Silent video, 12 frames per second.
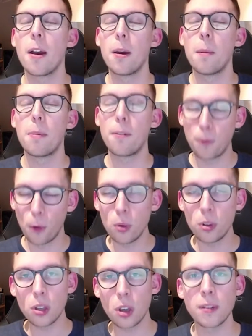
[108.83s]
Before
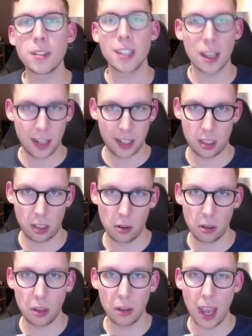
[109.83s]
you go into your next solo
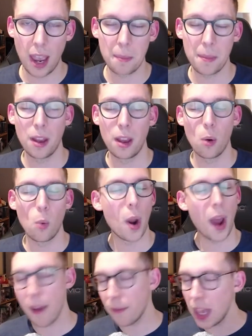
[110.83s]
queue game,
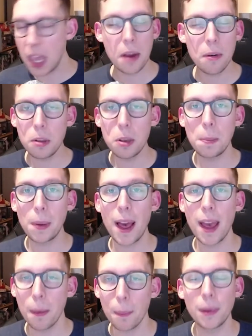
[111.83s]
whatever hero you
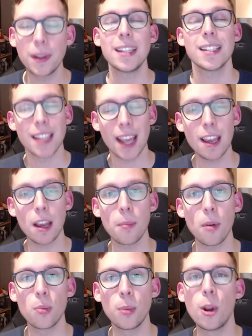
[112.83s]
play, please take a
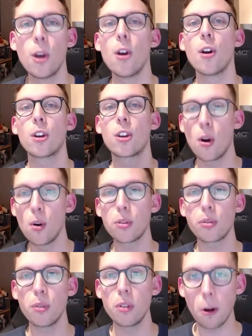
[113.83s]
moment, go
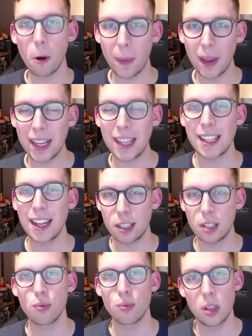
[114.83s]
through your abilities and
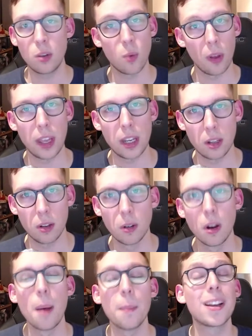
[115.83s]
actually read what they do,
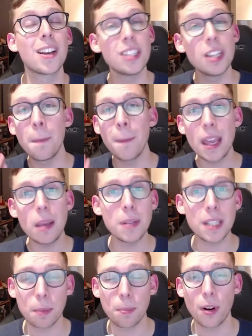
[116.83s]
because you may be
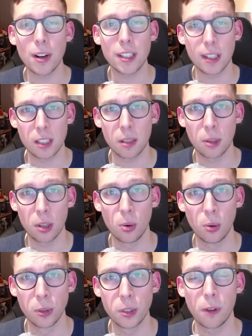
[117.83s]
surprised at some of the
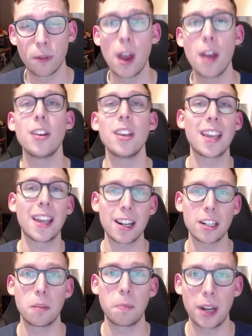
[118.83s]
cool stuff that you can
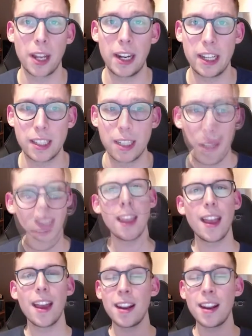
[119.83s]
actually pull out of your sleeves.